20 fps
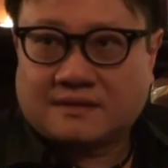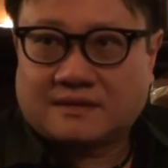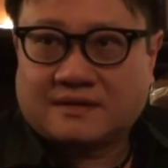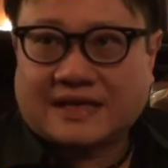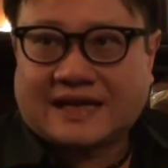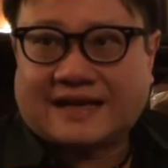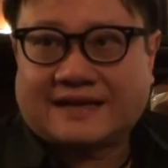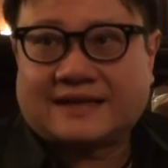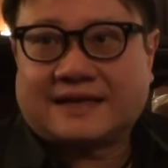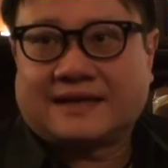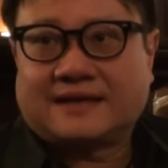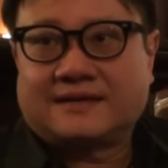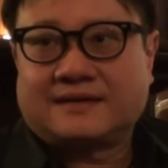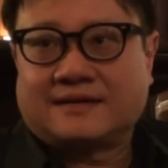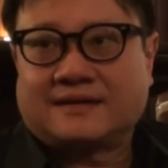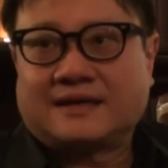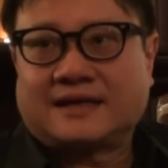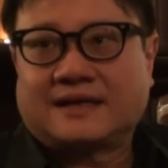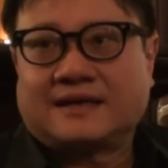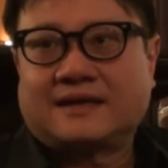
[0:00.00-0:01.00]

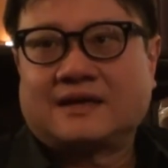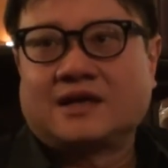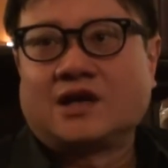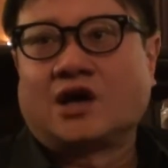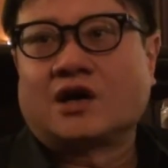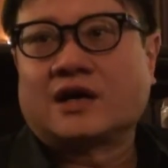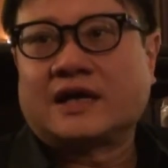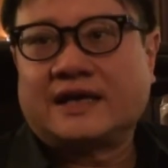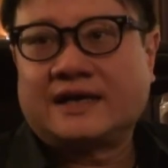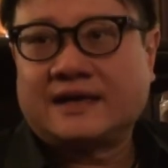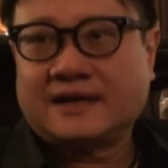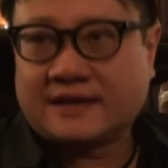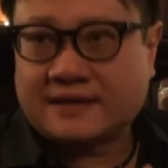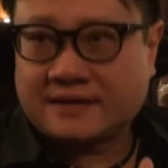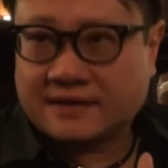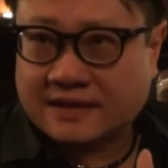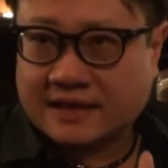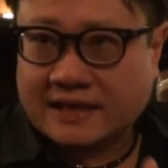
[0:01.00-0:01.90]
that longing of the